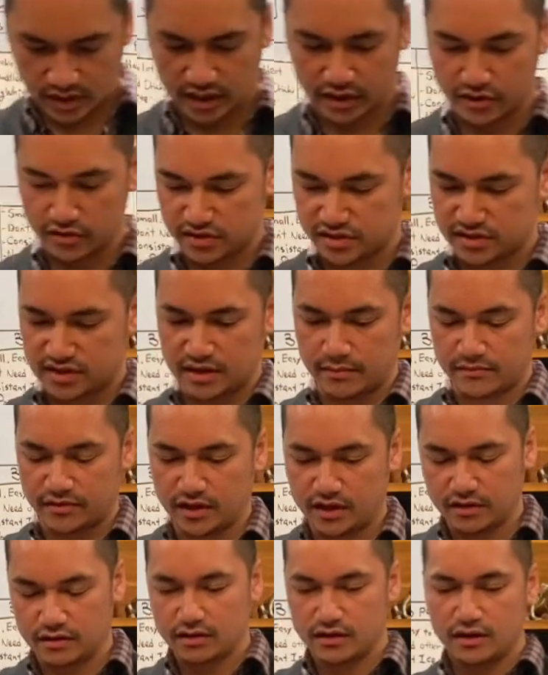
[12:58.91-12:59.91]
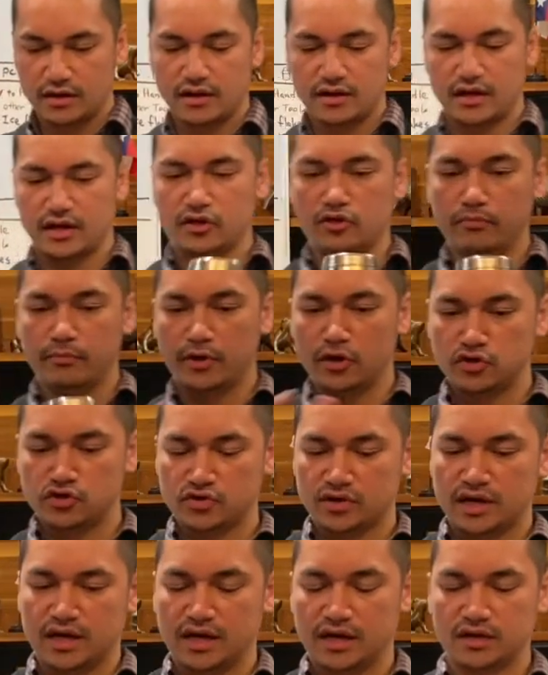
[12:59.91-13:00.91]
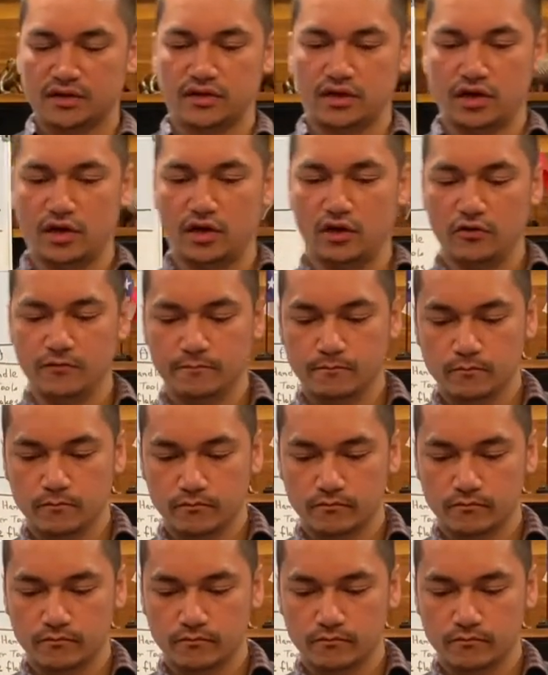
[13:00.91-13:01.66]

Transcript: I use the same thing. Then you build your cocktail